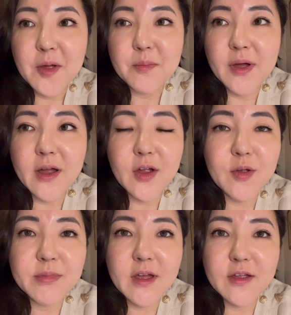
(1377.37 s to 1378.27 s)
But I
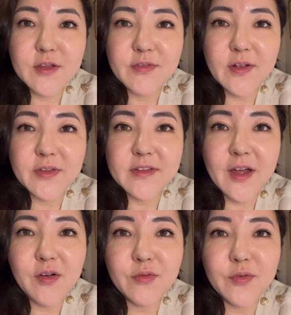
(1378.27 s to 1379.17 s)
hope that you found this
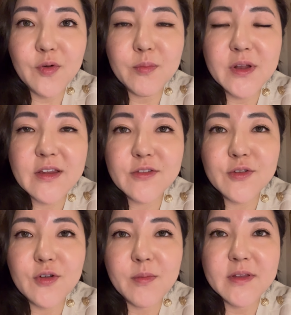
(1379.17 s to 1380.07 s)
helpful. Please
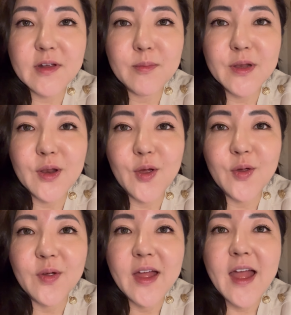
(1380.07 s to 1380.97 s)
do comment down below,